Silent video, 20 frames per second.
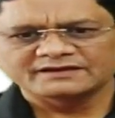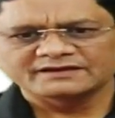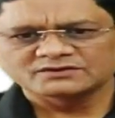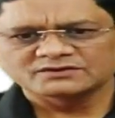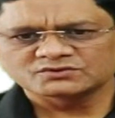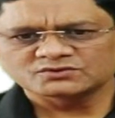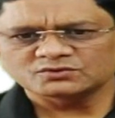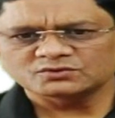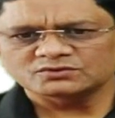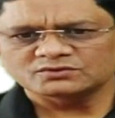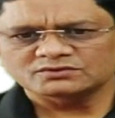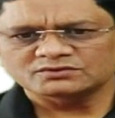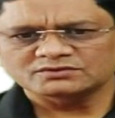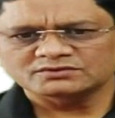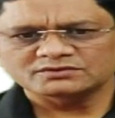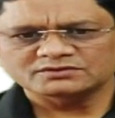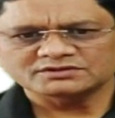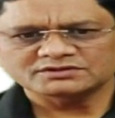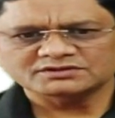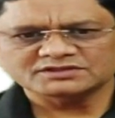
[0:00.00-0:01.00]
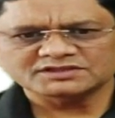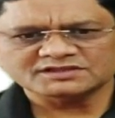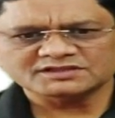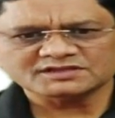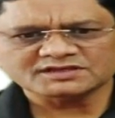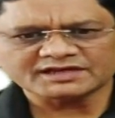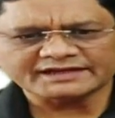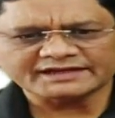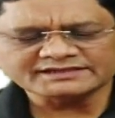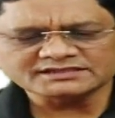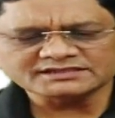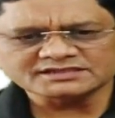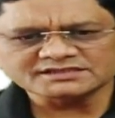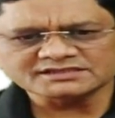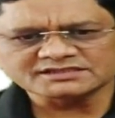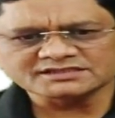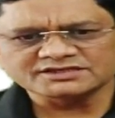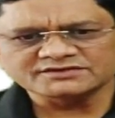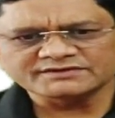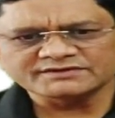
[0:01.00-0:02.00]
So this right
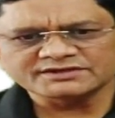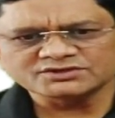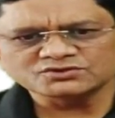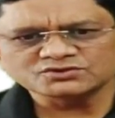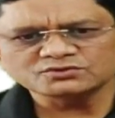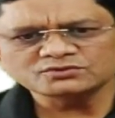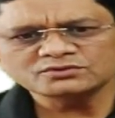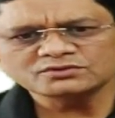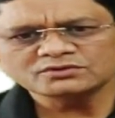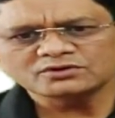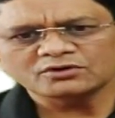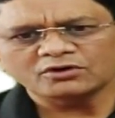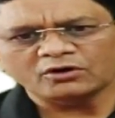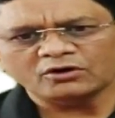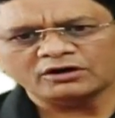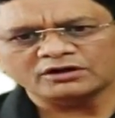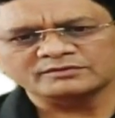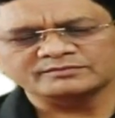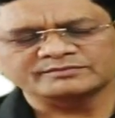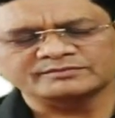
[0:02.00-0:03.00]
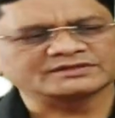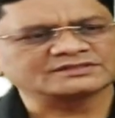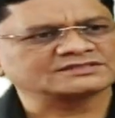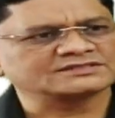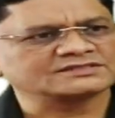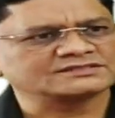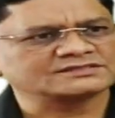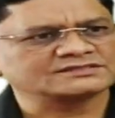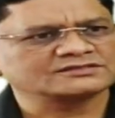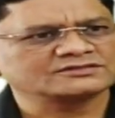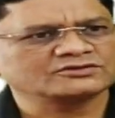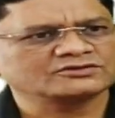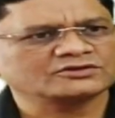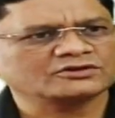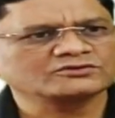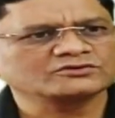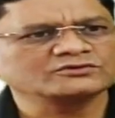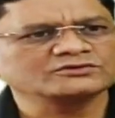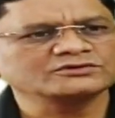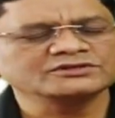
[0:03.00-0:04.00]
is given to all persons,
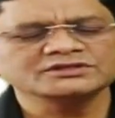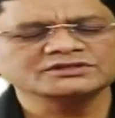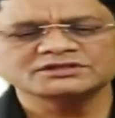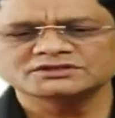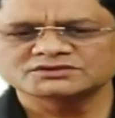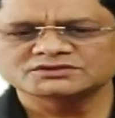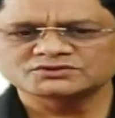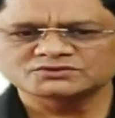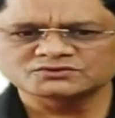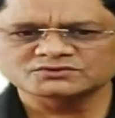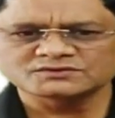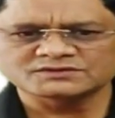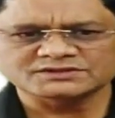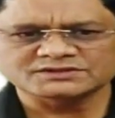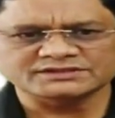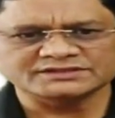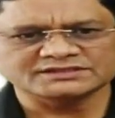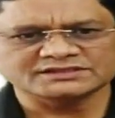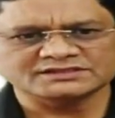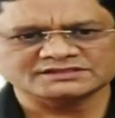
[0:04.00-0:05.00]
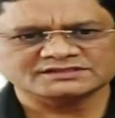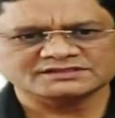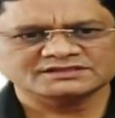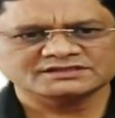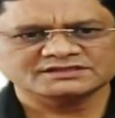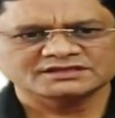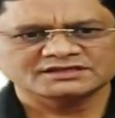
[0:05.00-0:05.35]
not only to citizens.